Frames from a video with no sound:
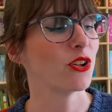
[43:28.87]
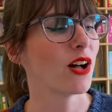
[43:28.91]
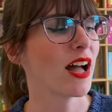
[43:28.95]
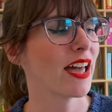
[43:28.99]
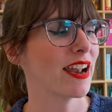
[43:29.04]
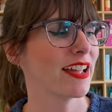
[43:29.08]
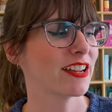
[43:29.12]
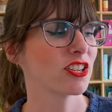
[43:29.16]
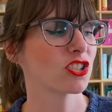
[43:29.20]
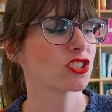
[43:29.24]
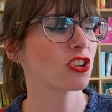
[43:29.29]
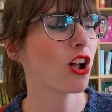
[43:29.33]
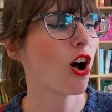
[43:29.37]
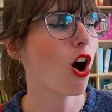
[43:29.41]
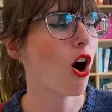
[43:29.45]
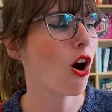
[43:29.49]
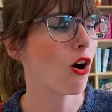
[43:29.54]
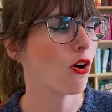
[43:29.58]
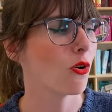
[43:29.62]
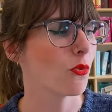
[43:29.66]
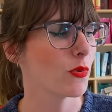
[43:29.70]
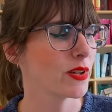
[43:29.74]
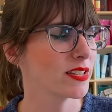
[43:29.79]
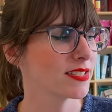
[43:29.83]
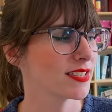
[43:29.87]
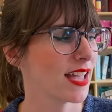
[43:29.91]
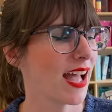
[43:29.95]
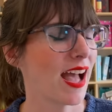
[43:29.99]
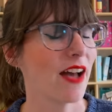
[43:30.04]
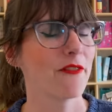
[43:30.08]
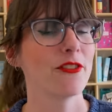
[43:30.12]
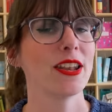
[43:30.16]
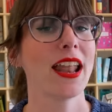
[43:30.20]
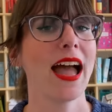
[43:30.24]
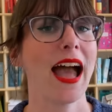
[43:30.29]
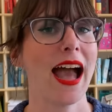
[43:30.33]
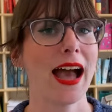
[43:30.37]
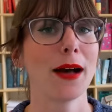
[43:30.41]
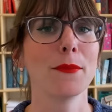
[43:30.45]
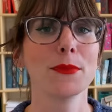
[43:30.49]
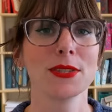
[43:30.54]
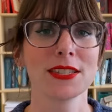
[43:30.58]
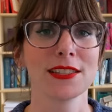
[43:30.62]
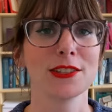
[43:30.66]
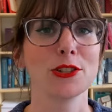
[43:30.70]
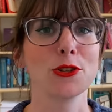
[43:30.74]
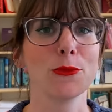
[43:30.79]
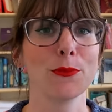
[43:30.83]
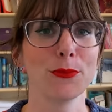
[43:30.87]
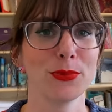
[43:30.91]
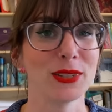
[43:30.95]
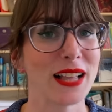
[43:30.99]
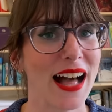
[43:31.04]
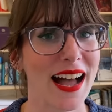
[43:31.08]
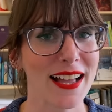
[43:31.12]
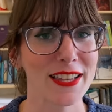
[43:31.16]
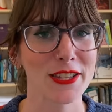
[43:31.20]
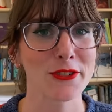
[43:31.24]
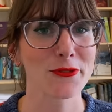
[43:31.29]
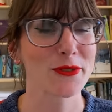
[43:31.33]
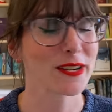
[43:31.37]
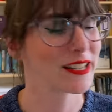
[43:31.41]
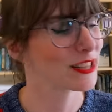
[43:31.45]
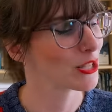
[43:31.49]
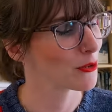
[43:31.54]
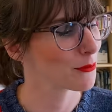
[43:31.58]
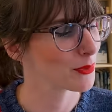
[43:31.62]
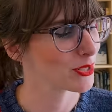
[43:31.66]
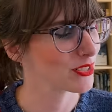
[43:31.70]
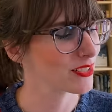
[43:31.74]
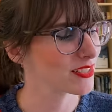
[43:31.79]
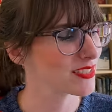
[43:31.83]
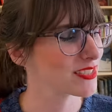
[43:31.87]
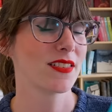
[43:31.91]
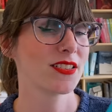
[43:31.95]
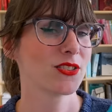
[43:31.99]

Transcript: And I just always have an absolute blast reading their books.